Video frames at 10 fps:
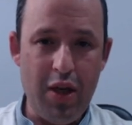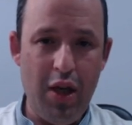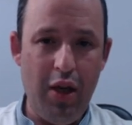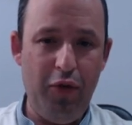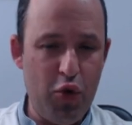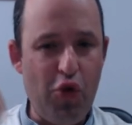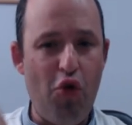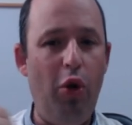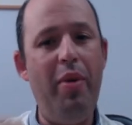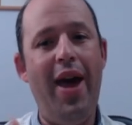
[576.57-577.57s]
if you
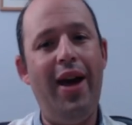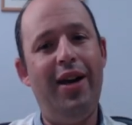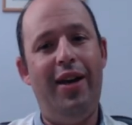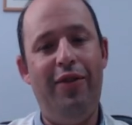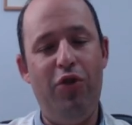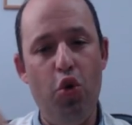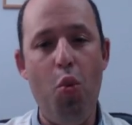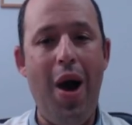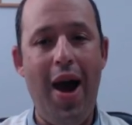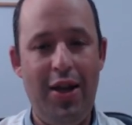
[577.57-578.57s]
scroll back, if you
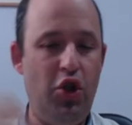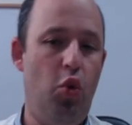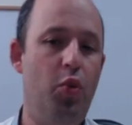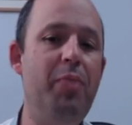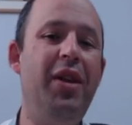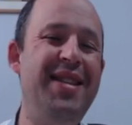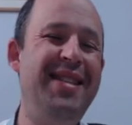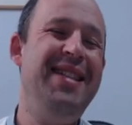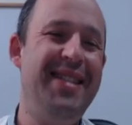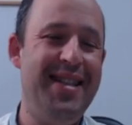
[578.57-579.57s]
rewind, so we played
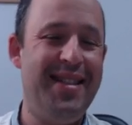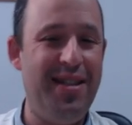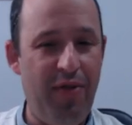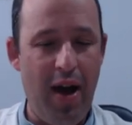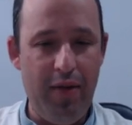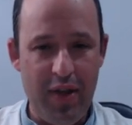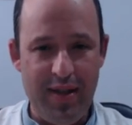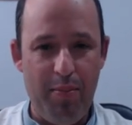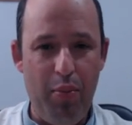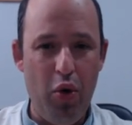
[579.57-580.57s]
c6, c5 at
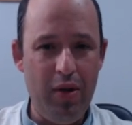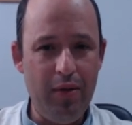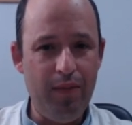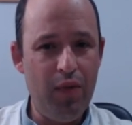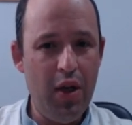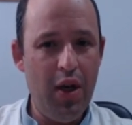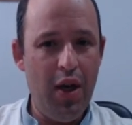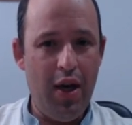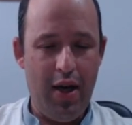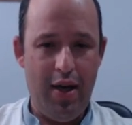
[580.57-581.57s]
some point.
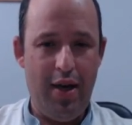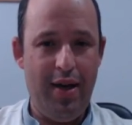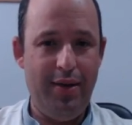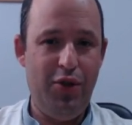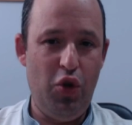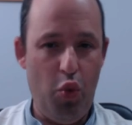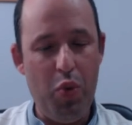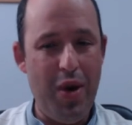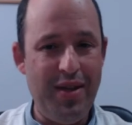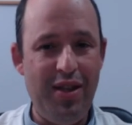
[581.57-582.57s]
So
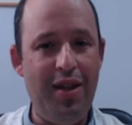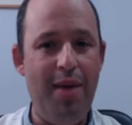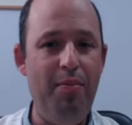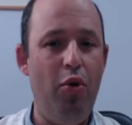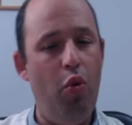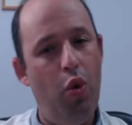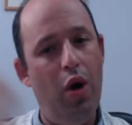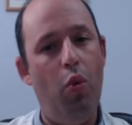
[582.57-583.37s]
we wasted tempo.